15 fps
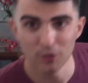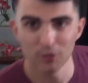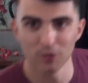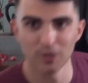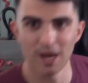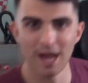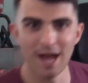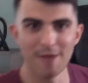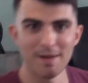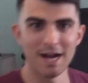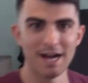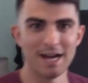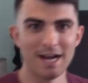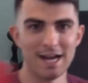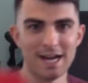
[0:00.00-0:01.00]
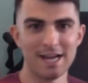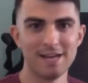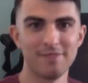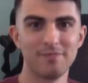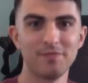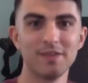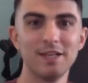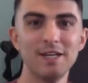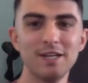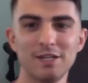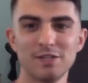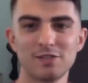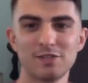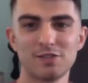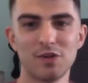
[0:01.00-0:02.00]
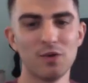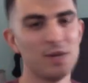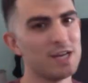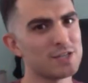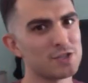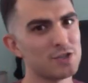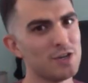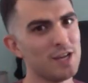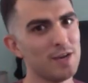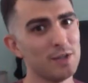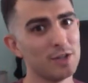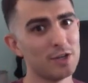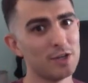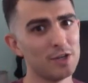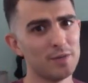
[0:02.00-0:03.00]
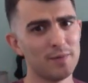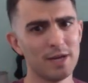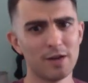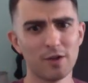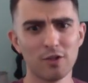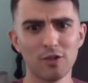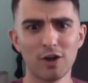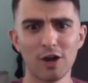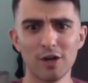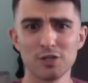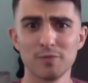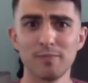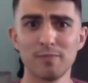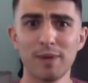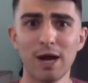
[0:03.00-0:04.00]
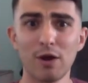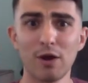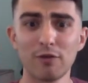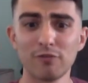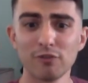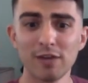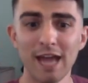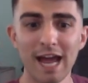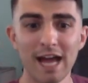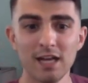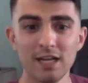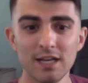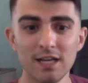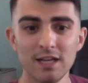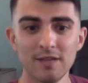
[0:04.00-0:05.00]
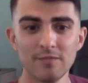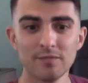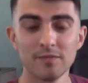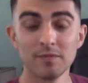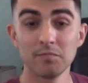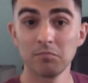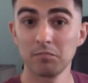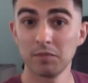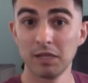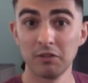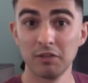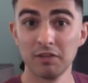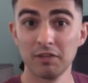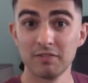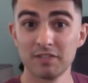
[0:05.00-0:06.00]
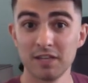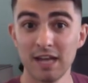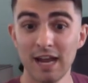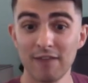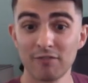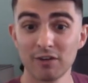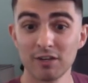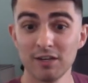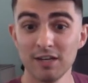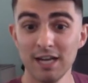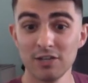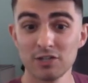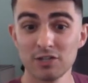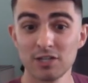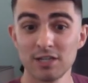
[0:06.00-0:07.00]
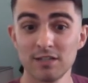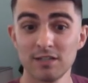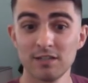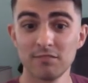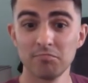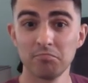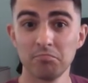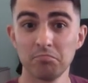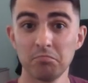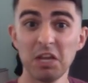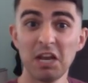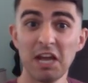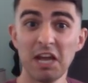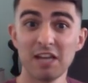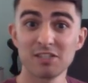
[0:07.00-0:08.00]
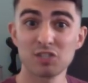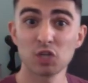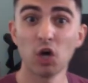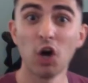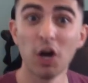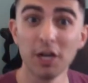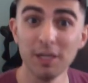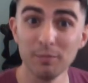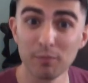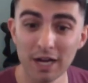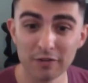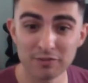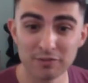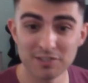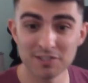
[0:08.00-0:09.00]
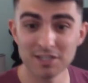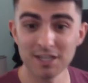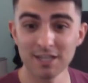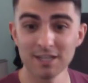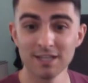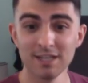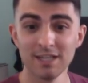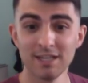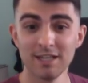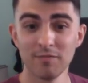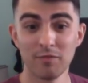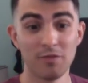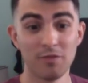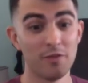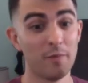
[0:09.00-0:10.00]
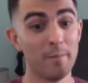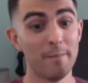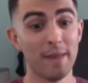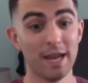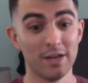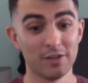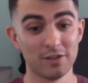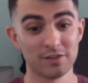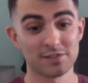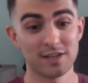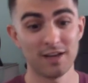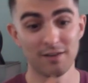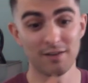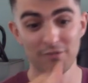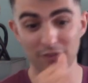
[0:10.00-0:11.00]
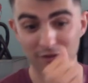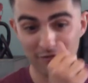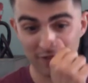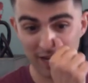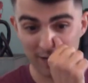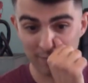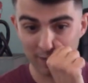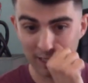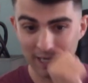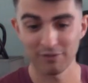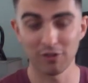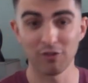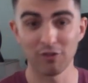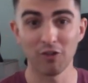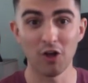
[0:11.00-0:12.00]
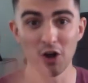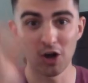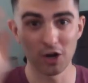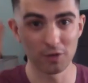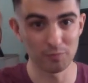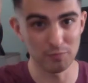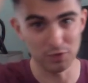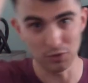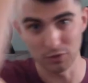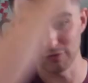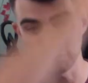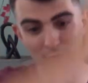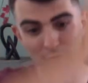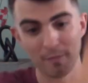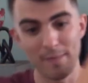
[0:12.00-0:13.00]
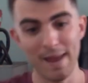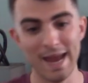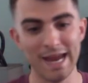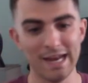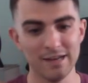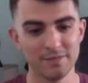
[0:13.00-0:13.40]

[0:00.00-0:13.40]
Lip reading: Am I? So yesterday we learned about a large and powerful cat. It lives in Africa and Asia. It has tawny brown skin. The males of the family have a long, beautiful mane.